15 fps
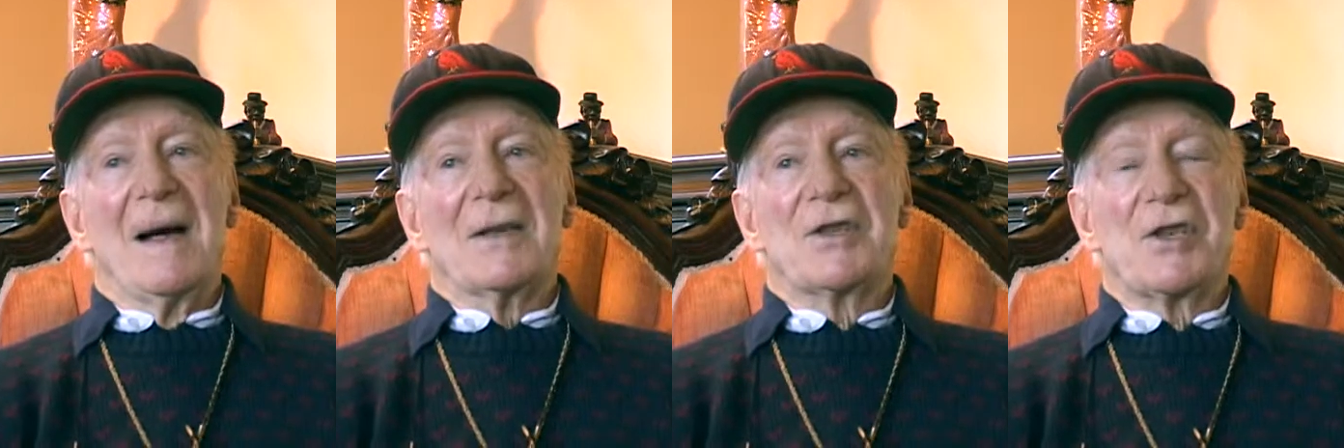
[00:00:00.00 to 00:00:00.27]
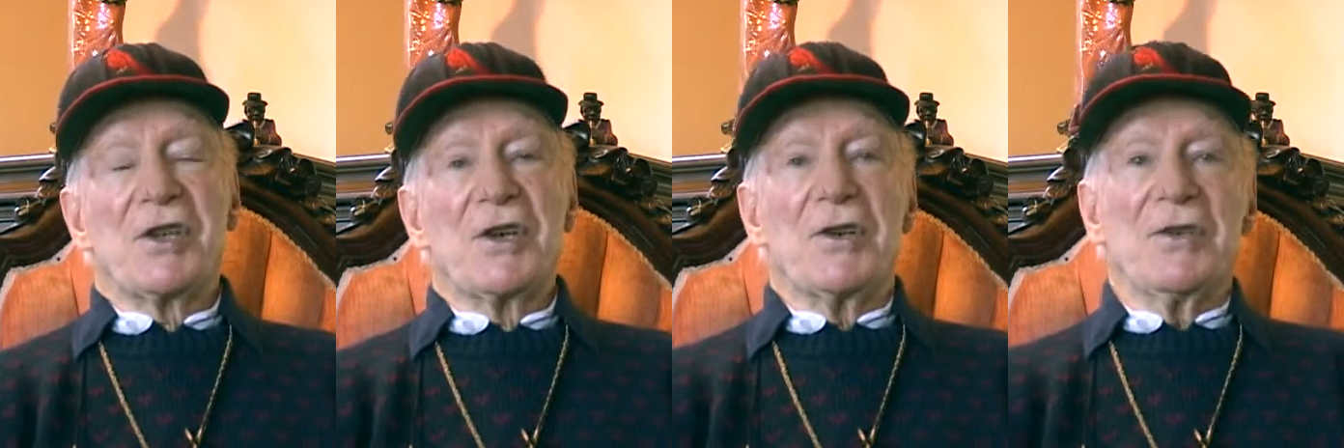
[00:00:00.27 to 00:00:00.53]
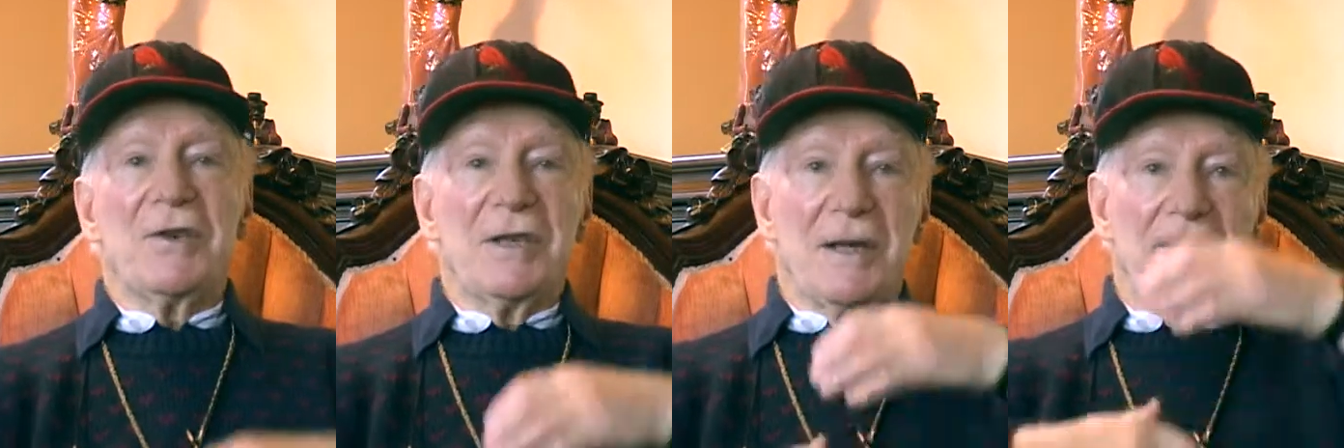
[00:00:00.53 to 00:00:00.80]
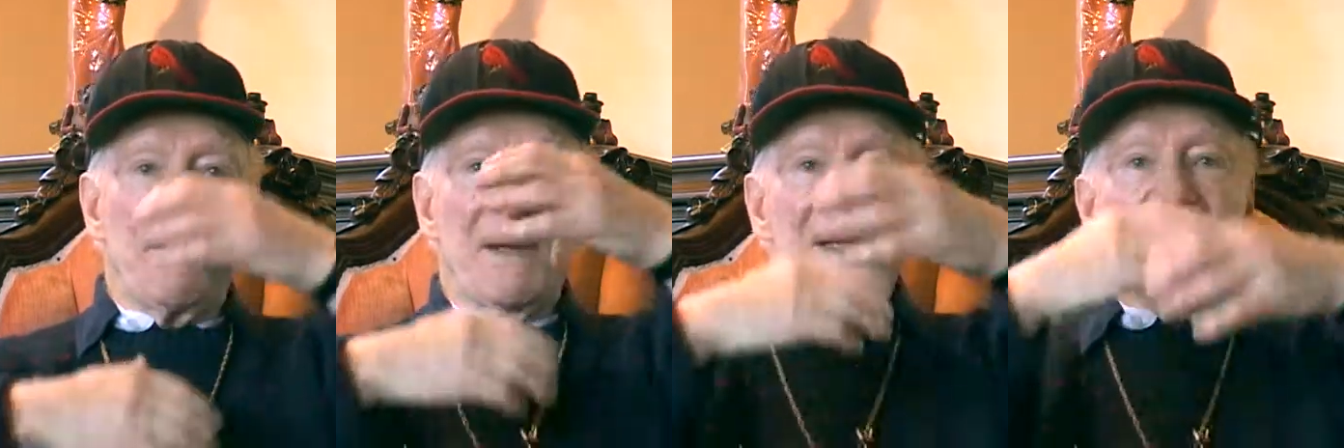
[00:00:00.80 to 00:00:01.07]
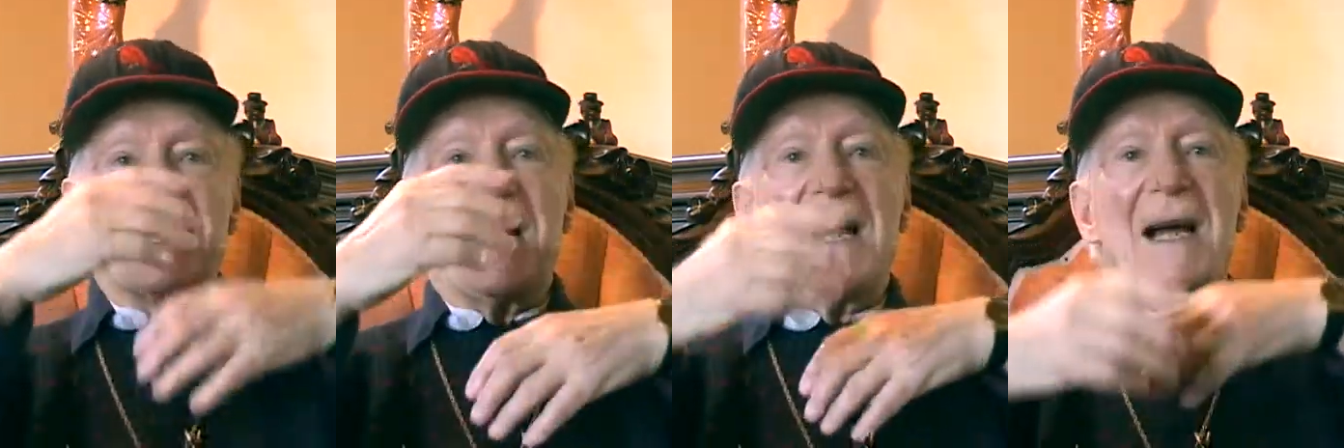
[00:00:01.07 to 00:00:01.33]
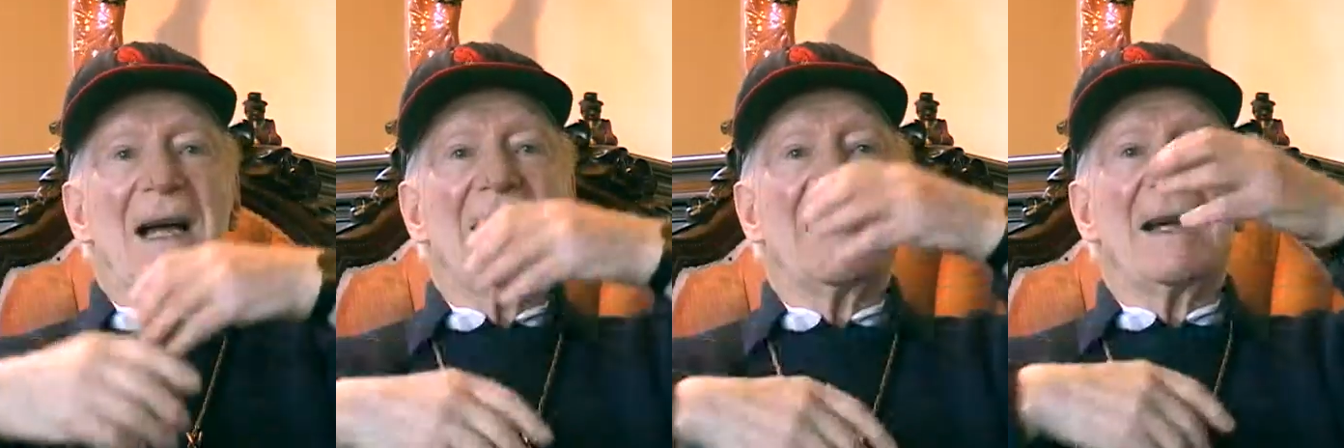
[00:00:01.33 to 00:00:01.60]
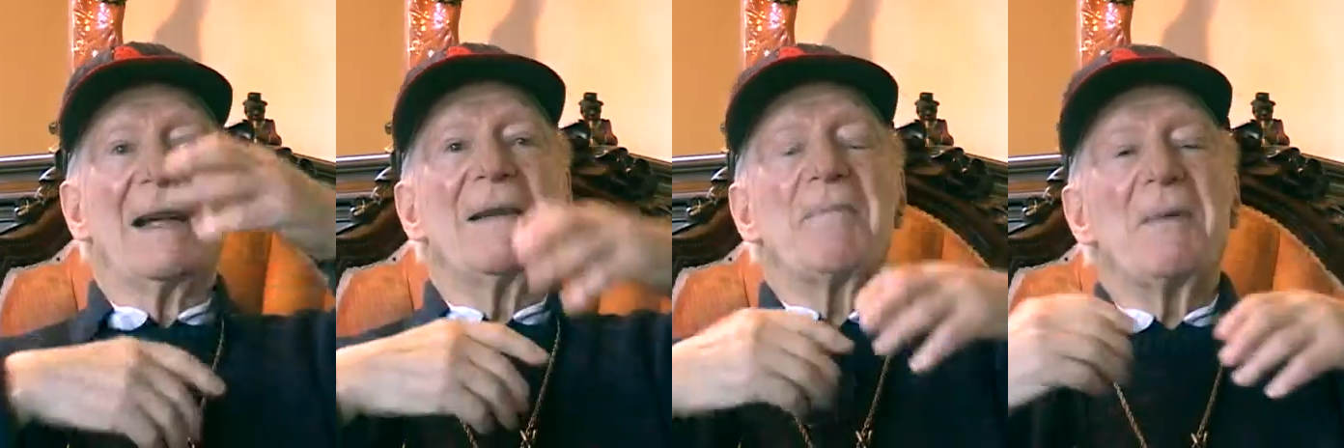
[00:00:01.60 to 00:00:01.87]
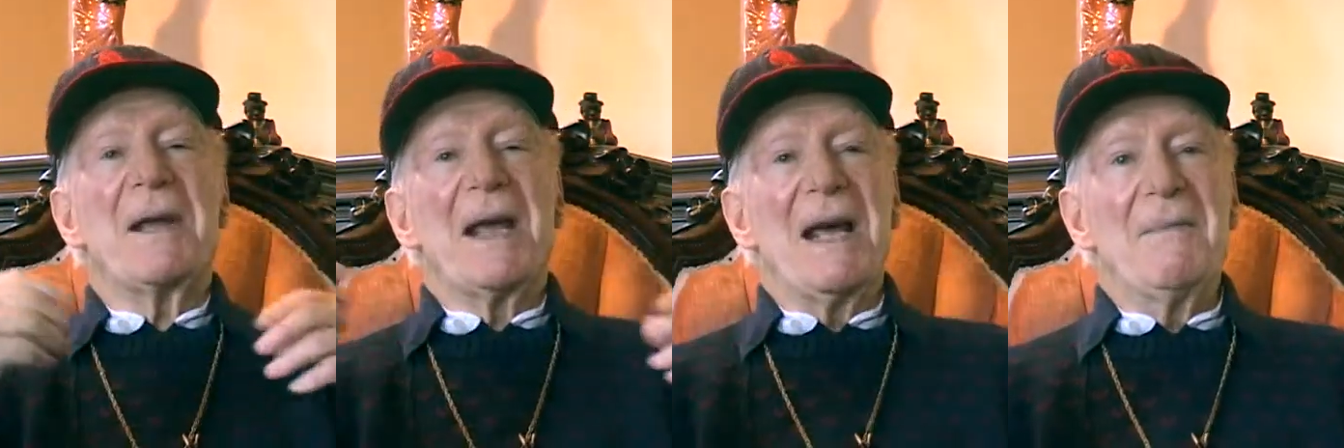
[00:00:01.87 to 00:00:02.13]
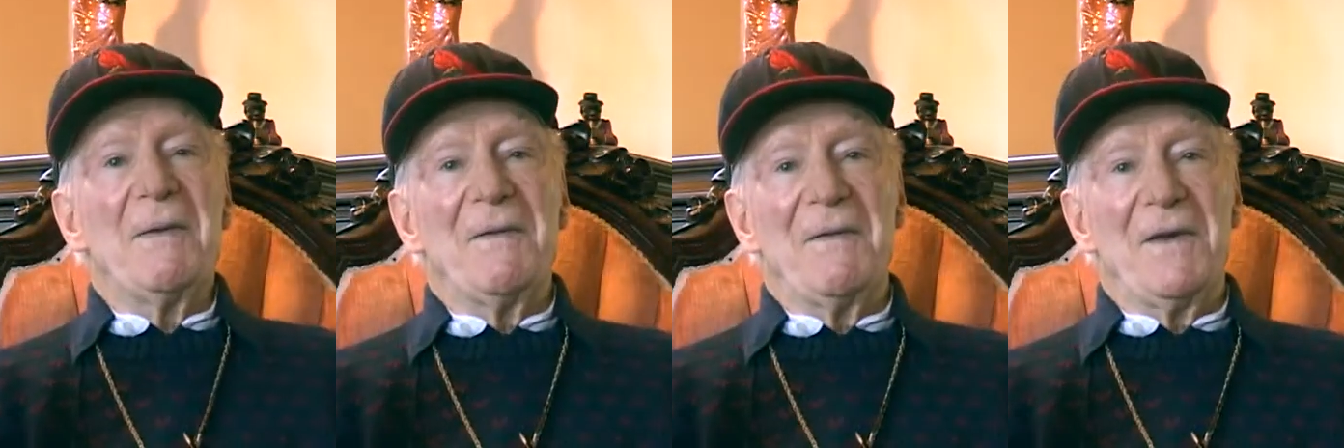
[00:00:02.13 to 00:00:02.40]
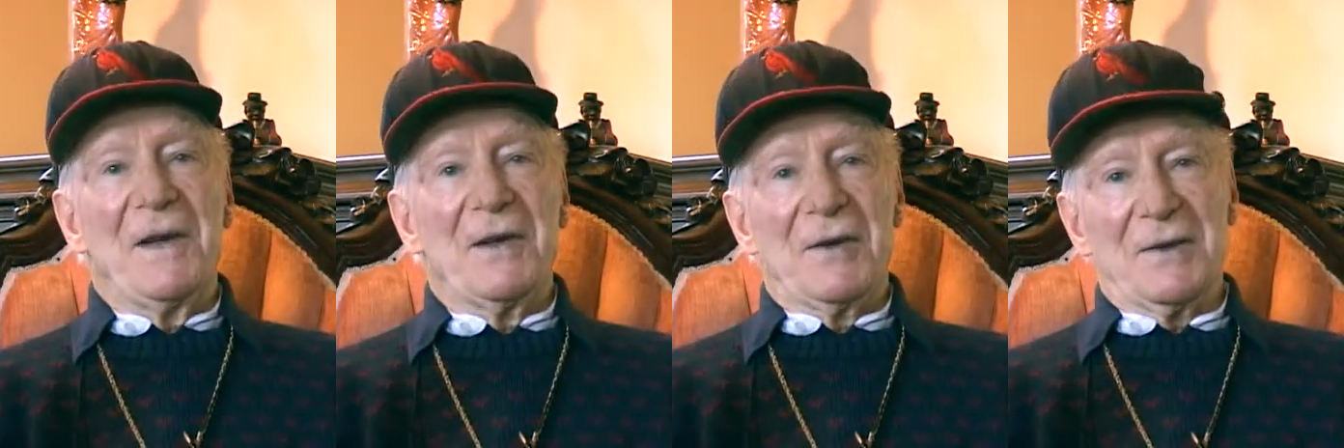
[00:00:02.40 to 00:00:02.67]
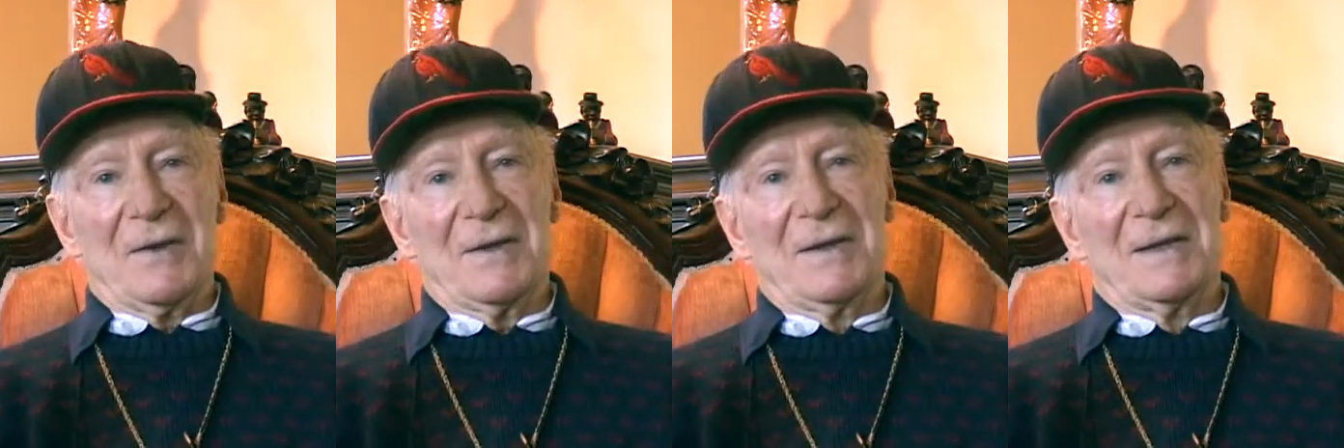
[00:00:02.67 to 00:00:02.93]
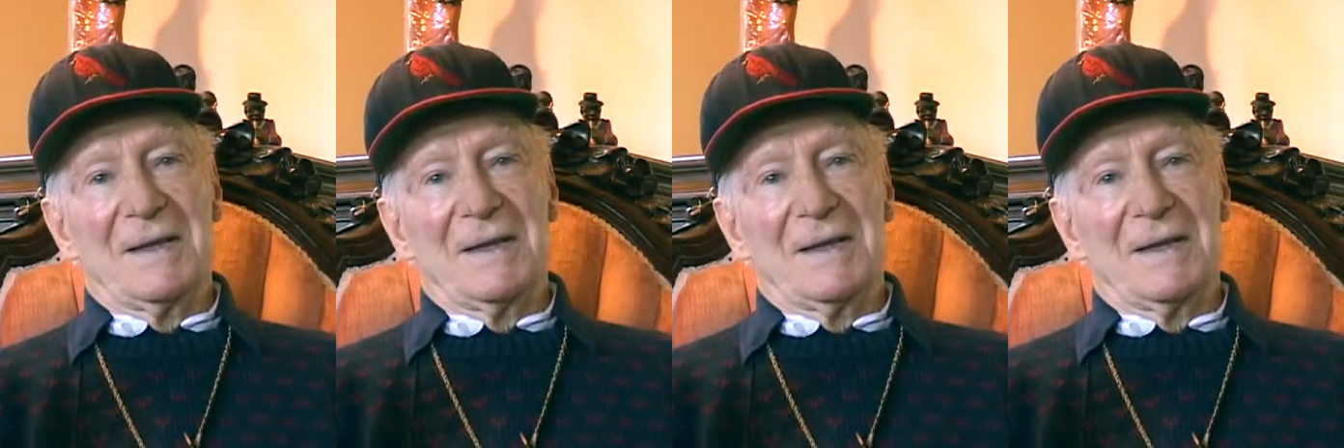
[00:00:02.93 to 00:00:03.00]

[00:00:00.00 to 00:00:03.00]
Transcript: churned up the sand, and it became a filter.